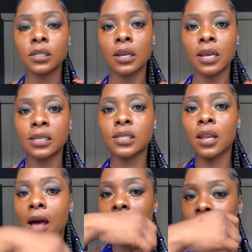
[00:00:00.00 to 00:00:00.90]
It
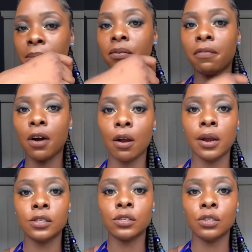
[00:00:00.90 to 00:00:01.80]
slides up as far
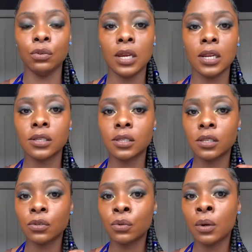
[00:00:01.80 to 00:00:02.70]
as you need it to